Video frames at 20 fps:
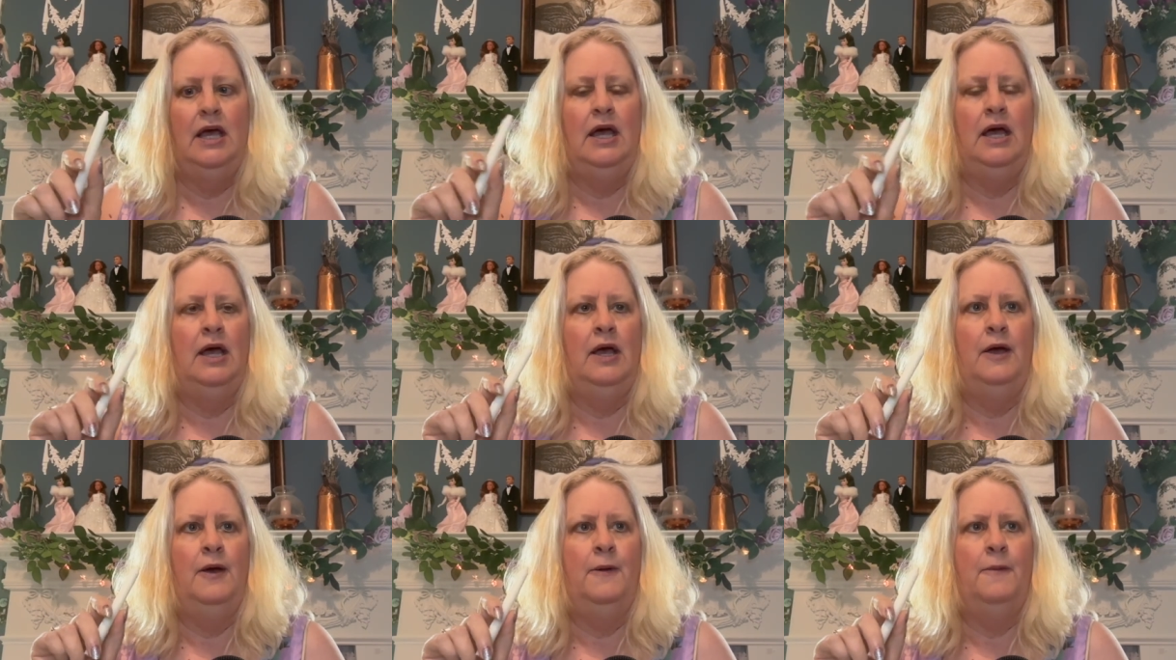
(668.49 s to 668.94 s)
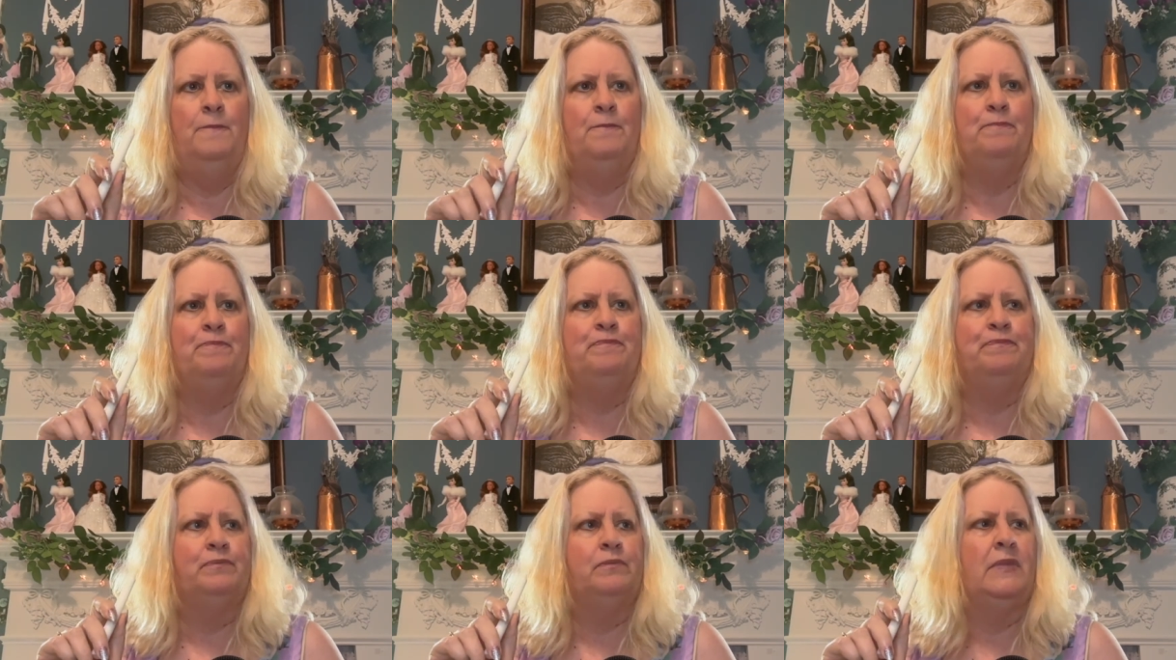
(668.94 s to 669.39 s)

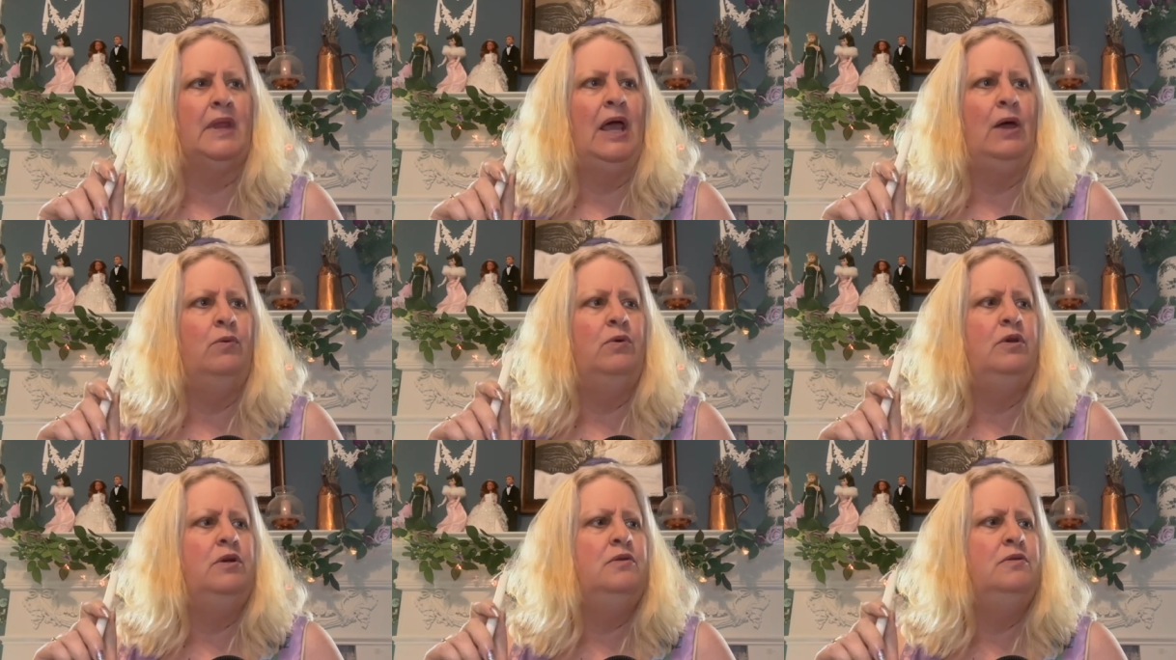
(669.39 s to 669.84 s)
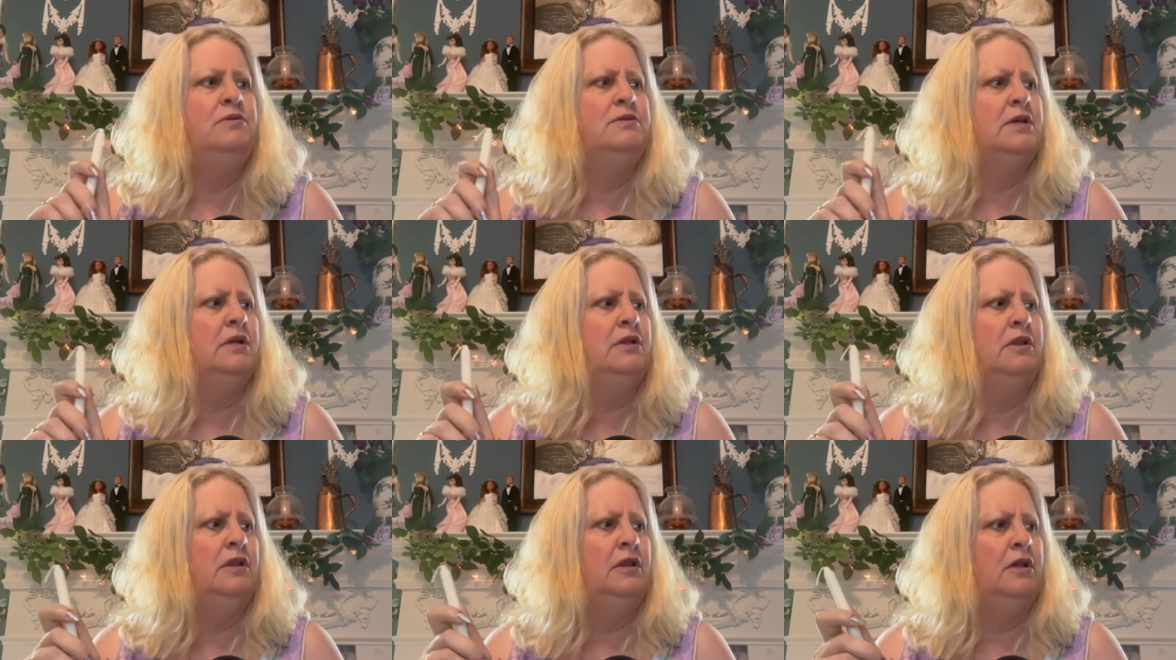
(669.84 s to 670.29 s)
I will use
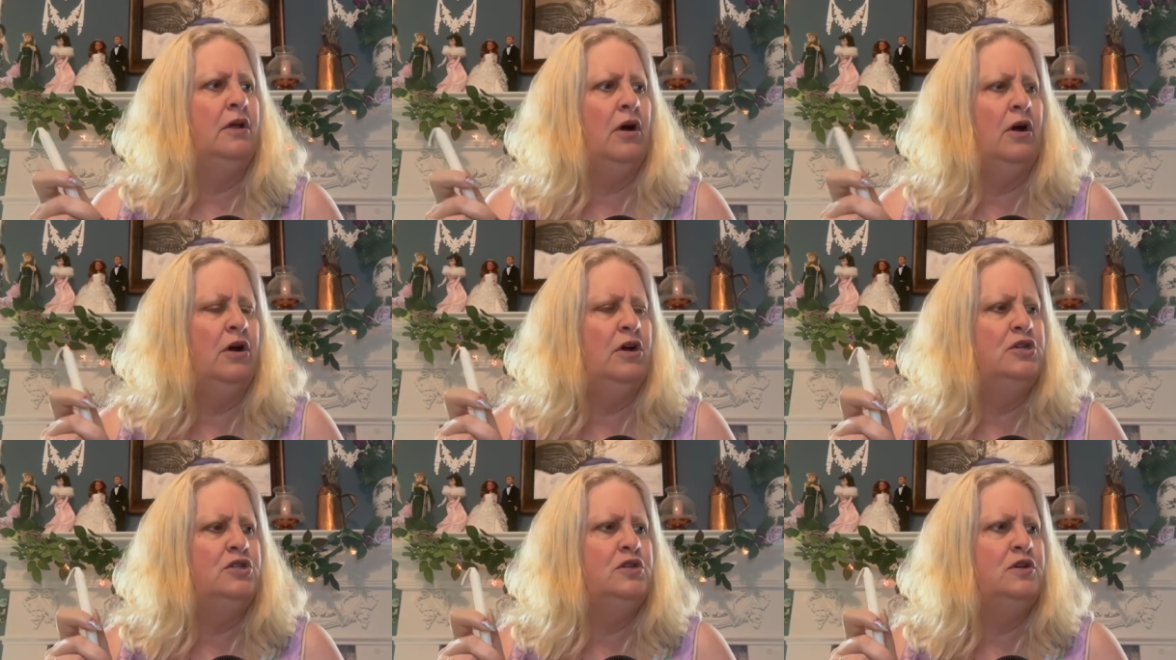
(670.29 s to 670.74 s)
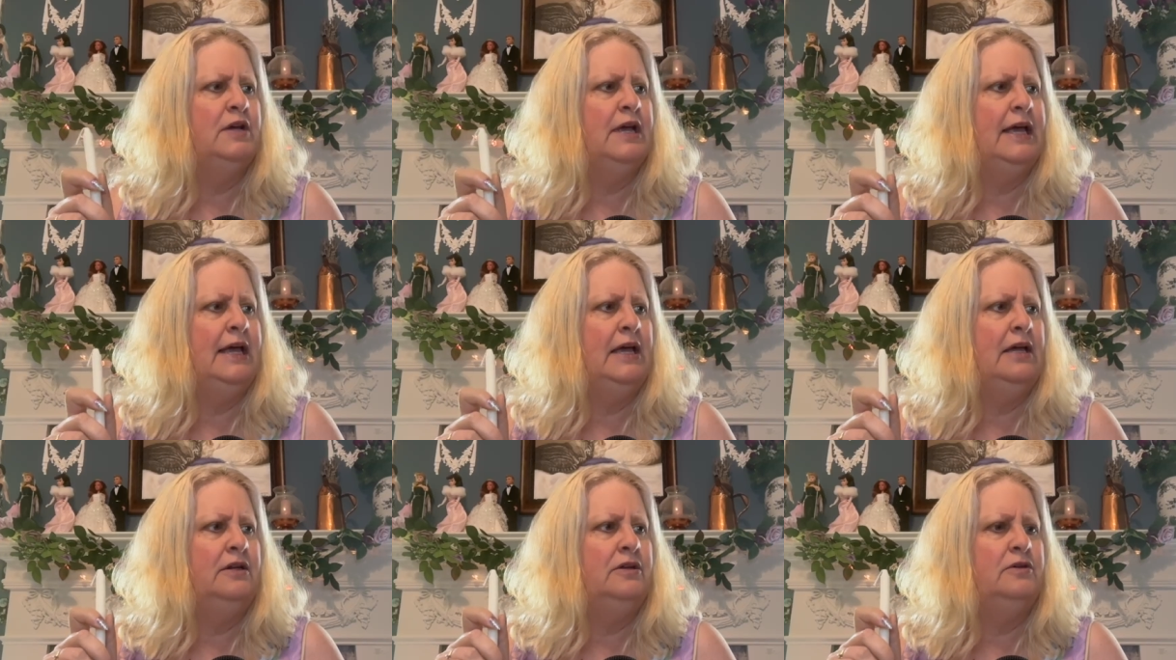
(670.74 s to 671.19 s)
larger
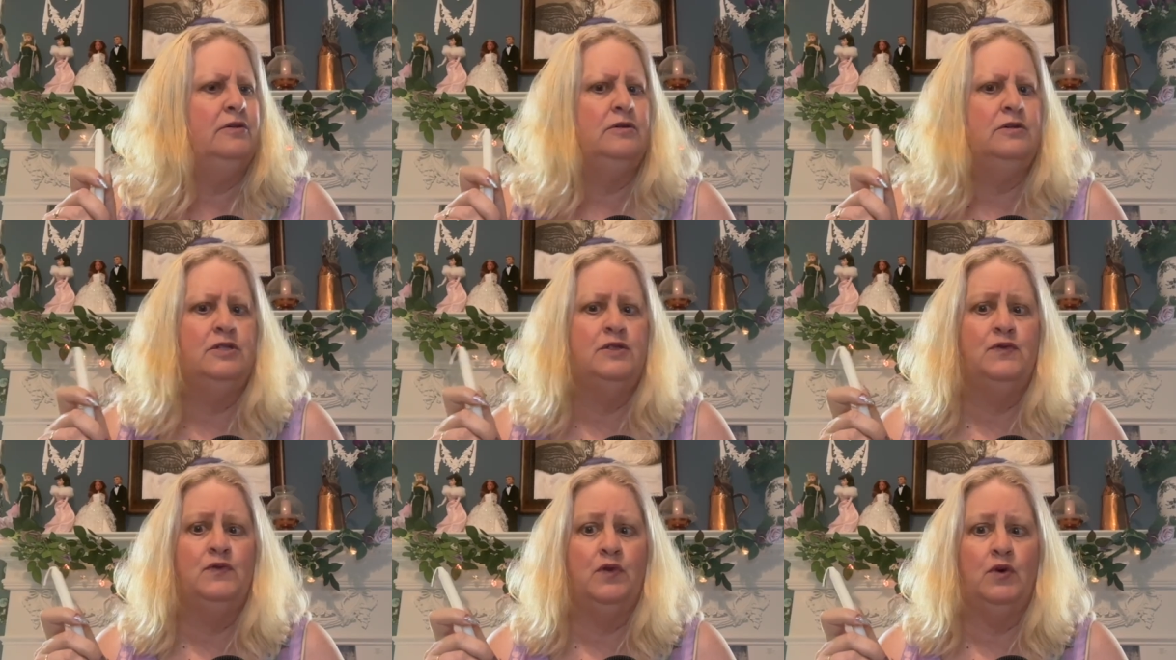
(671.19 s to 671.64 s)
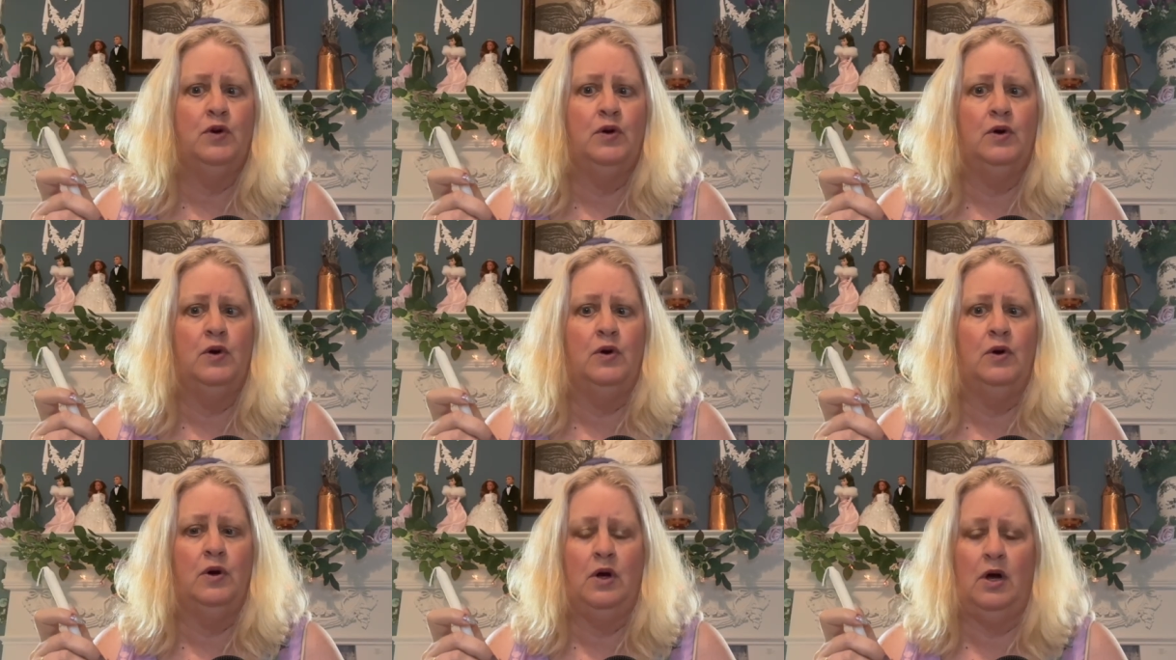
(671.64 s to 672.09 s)
candles
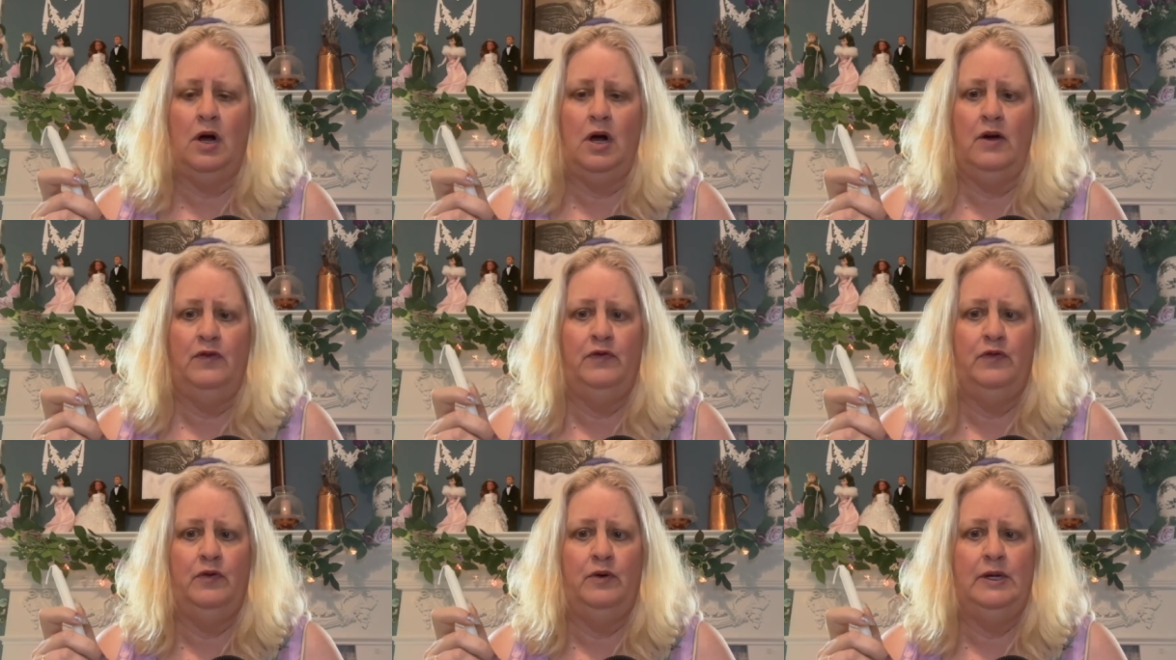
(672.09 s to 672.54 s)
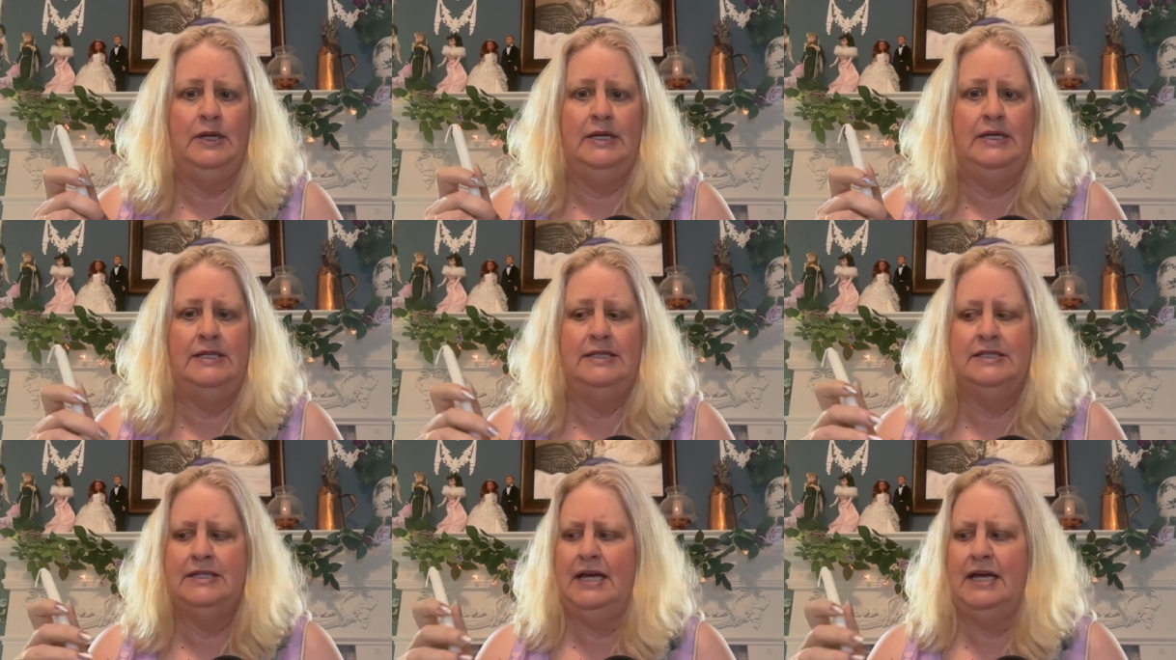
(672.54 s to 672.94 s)
for offerings.